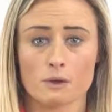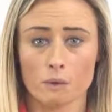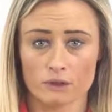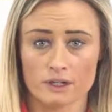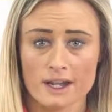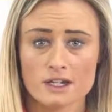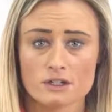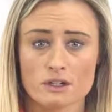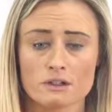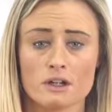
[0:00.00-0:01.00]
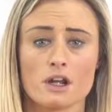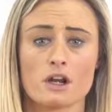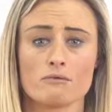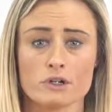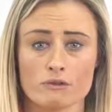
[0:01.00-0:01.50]
coordination,
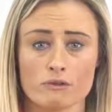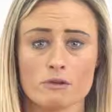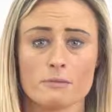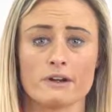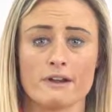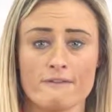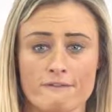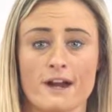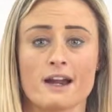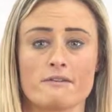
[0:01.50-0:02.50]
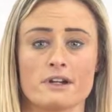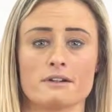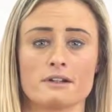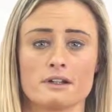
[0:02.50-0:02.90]
recruitment and firing,